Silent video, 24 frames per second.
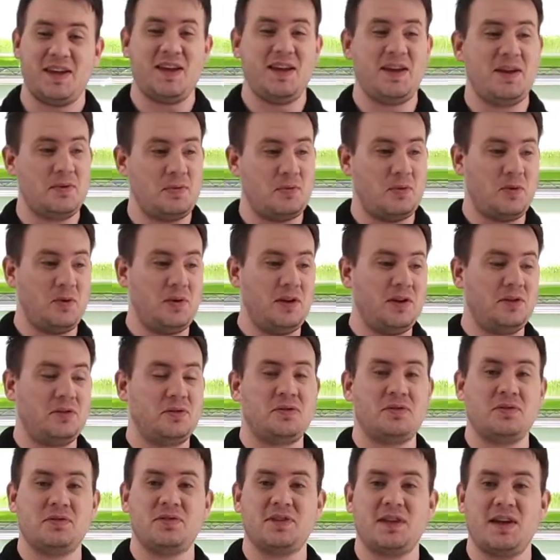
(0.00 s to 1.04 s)
and we'll
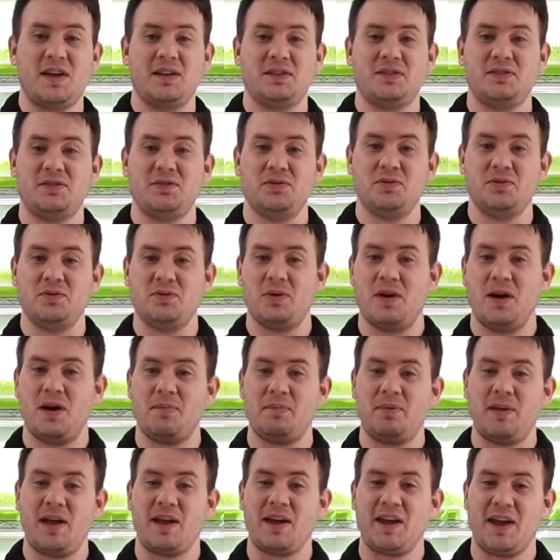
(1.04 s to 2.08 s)
introduce that to
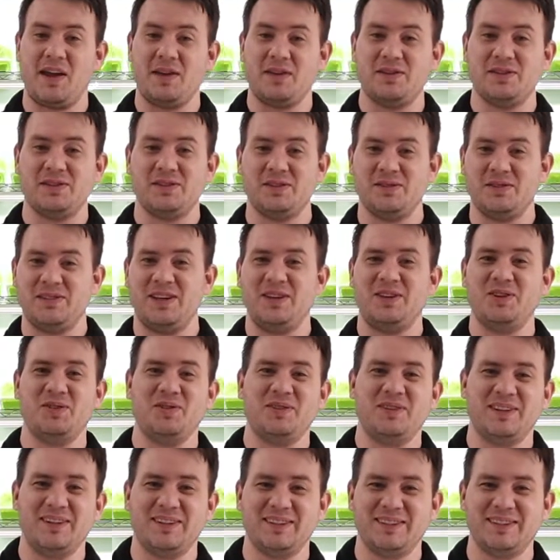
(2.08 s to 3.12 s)
Blackout, so stay
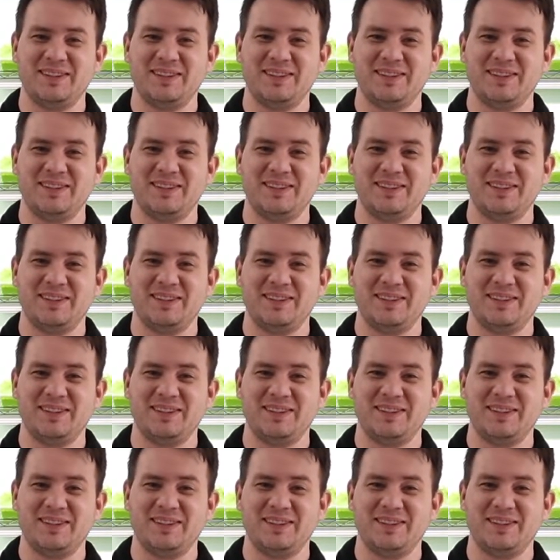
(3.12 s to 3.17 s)
tuned.